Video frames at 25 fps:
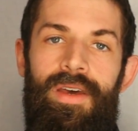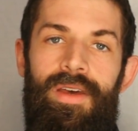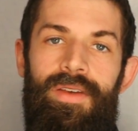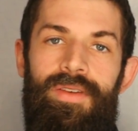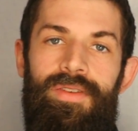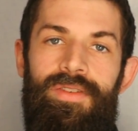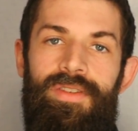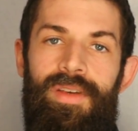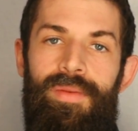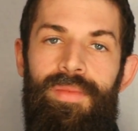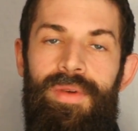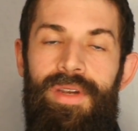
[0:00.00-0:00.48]

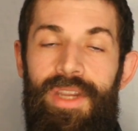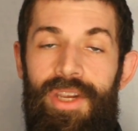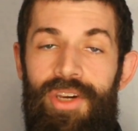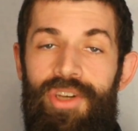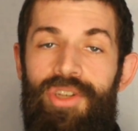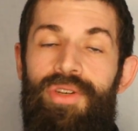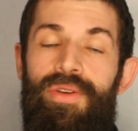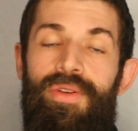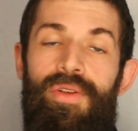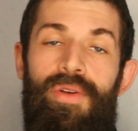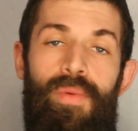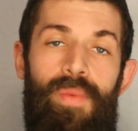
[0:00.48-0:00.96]
some
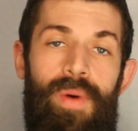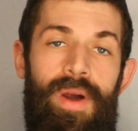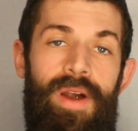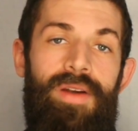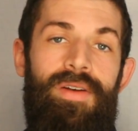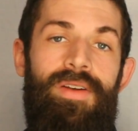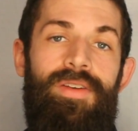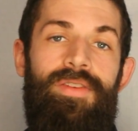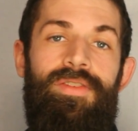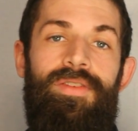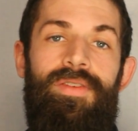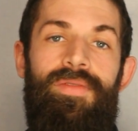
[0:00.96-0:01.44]
initial
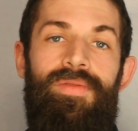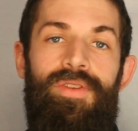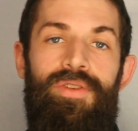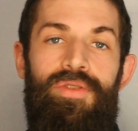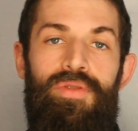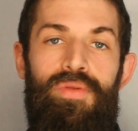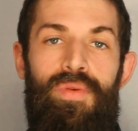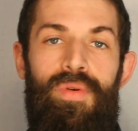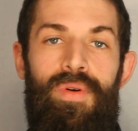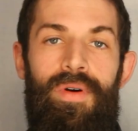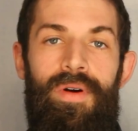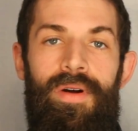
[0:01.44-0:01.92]
awareness of the
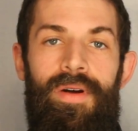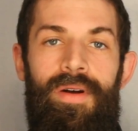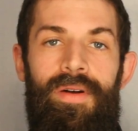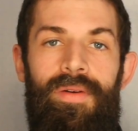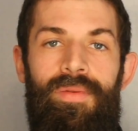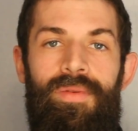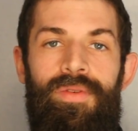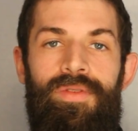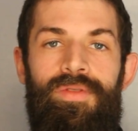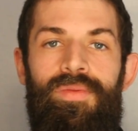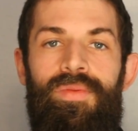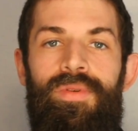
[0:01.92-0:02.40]
Torah
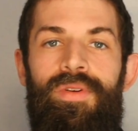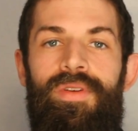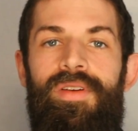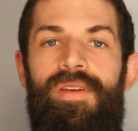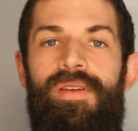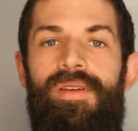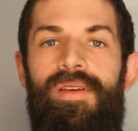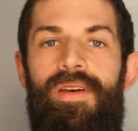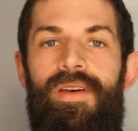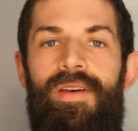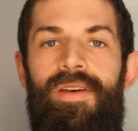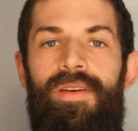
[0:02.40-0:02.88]
and was
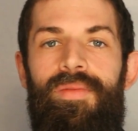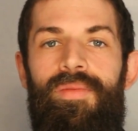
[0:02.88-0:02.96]
really